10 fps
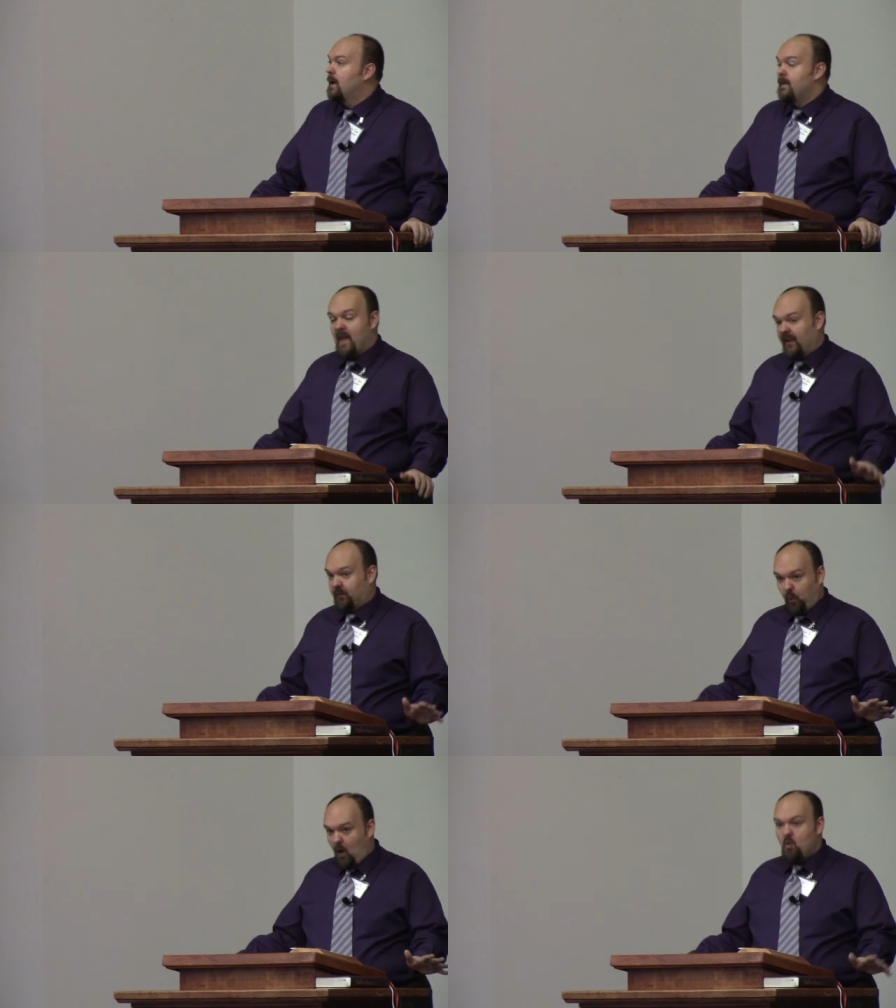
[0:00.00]
That's
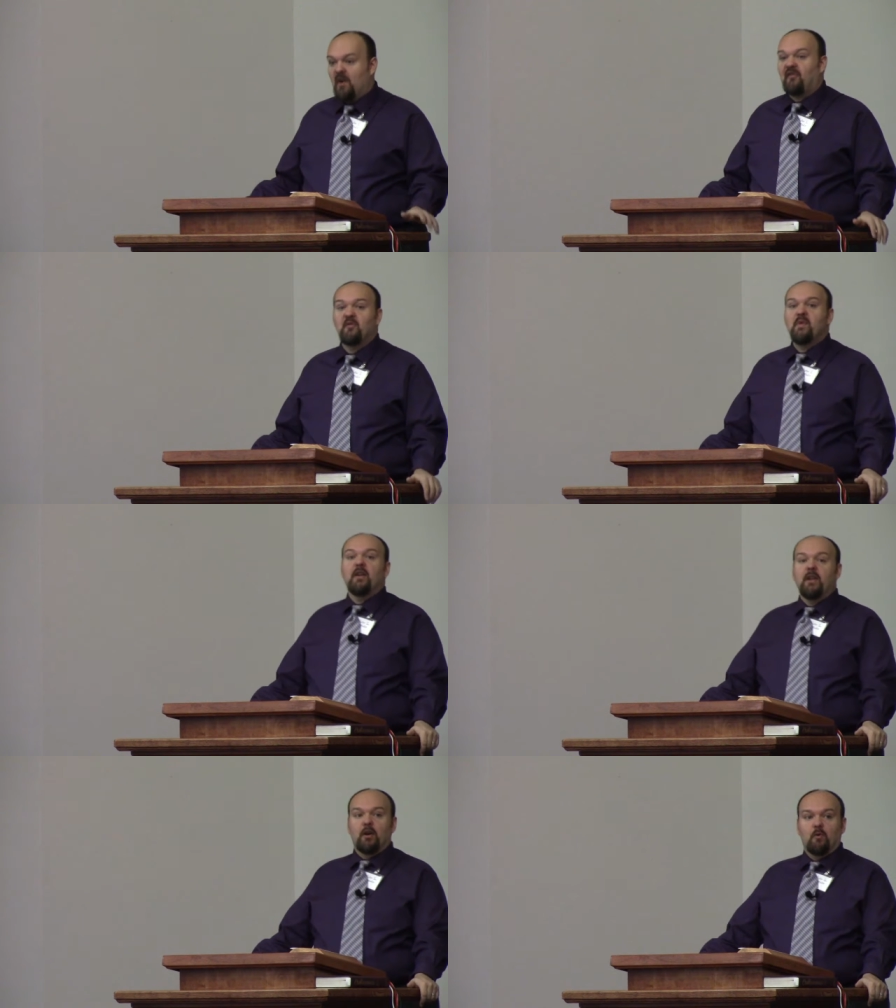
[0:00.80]
what we're
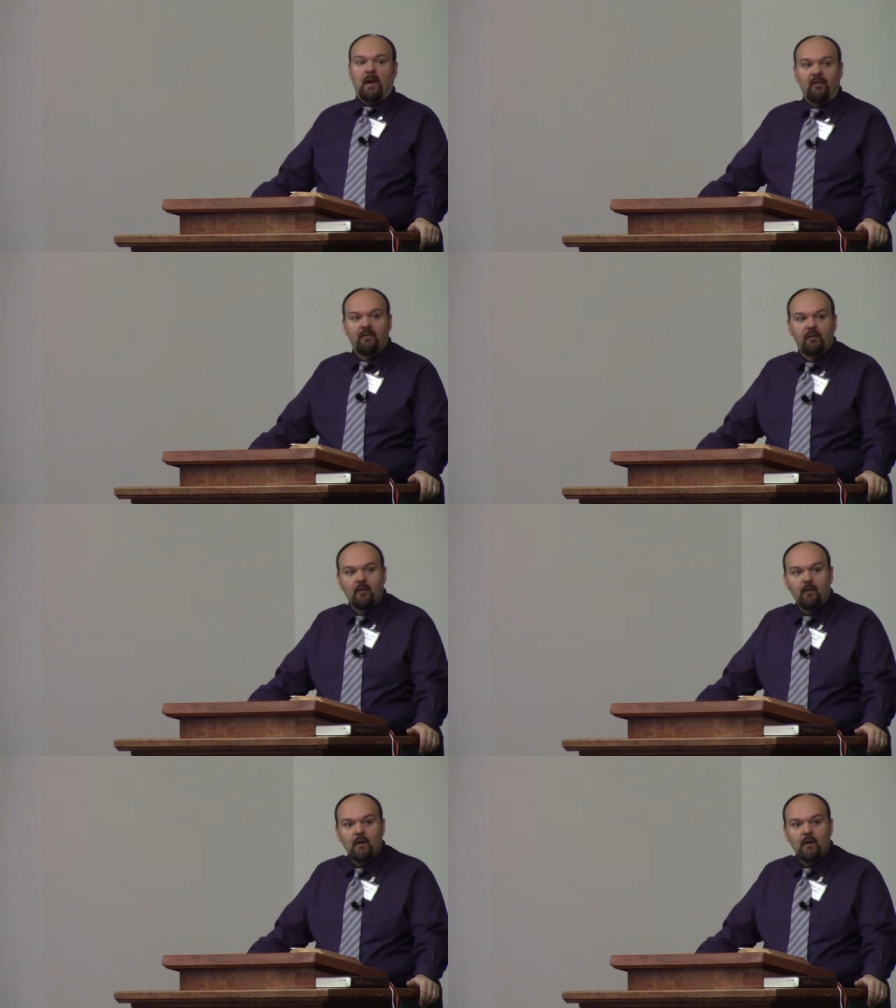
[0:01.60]
familiar with.